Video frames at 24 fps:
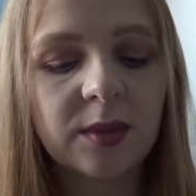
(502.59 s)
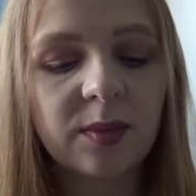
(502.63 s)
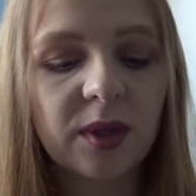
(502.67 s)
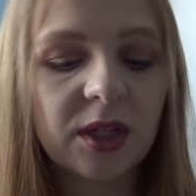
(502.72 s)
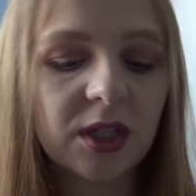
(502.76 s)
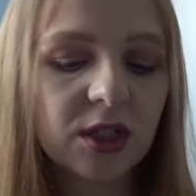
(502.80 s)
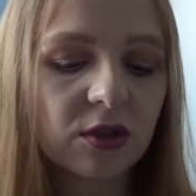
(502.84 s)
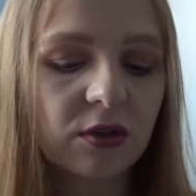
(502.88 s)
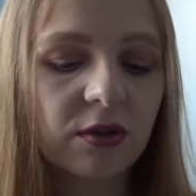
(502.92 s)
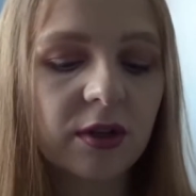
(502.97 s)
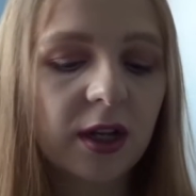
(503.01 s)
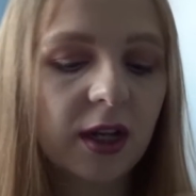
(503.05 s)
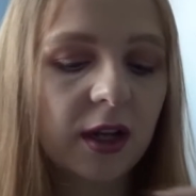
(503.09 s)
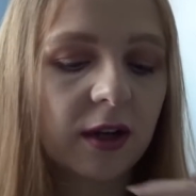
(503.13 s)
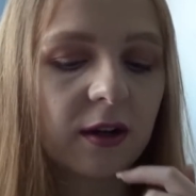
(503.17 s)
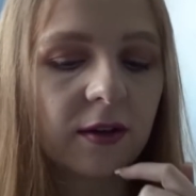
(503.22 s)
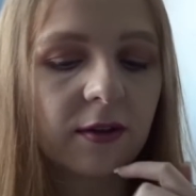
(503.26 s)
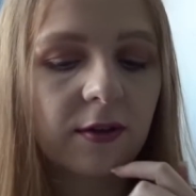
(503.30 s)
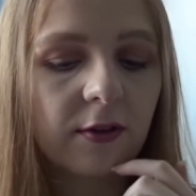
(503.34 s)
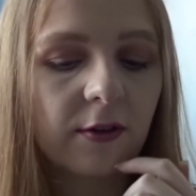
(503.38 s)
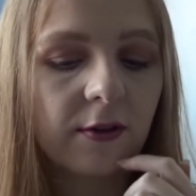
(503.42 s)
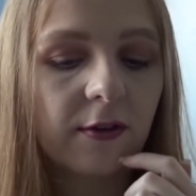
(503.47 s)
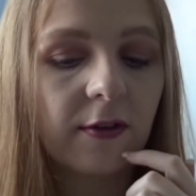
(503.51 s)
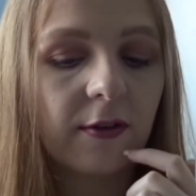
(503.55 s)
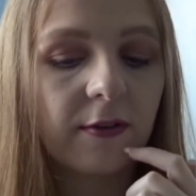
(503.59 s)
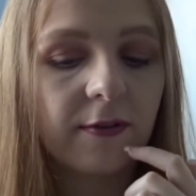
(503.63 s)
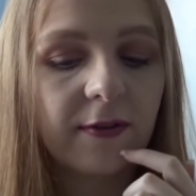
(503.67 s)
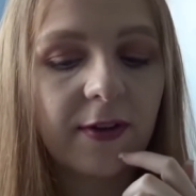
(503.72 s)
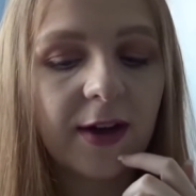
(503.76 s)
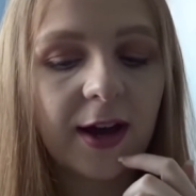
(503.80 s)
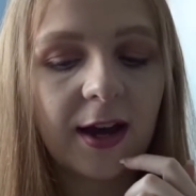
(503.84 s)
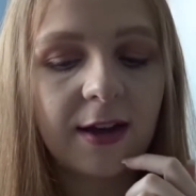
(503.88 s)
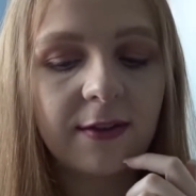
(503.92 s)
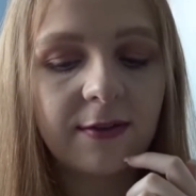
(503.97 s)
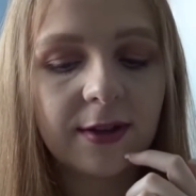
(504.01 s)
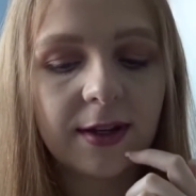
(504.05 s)
but it's currently on offer for
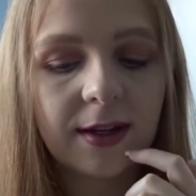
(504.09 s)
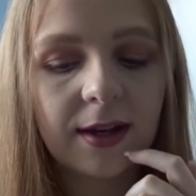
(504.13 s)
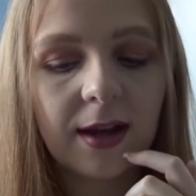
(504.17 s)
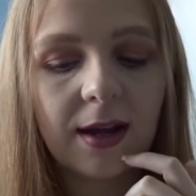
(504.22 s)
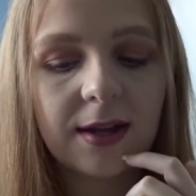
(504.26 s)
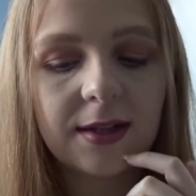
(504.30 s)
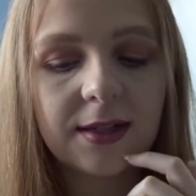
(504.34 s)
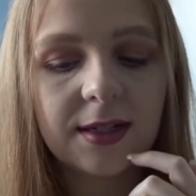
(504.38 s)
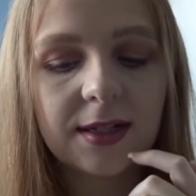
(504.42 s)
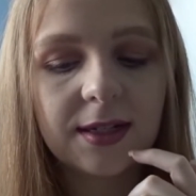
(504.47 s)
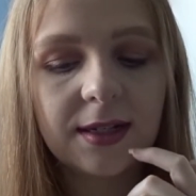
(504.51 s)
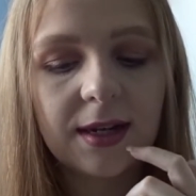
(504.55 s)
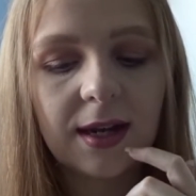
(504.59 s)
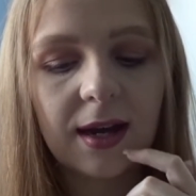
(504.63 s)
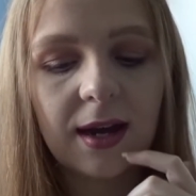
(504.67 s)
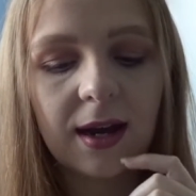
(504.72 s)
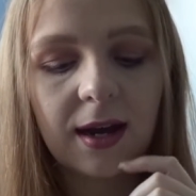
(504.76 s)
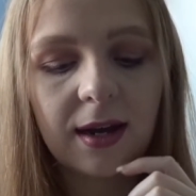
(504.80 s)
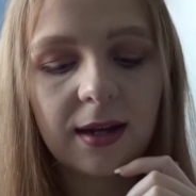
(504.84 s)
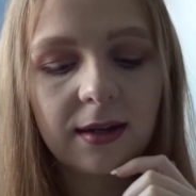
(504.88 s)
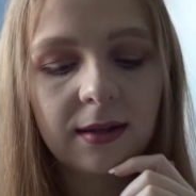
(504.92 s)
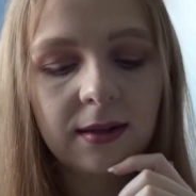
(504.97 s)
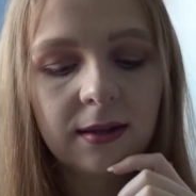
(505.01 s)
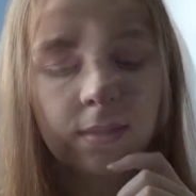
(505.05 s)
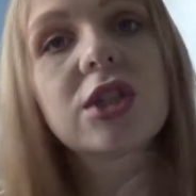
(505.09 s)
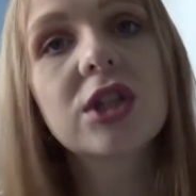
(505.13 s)
£5.99.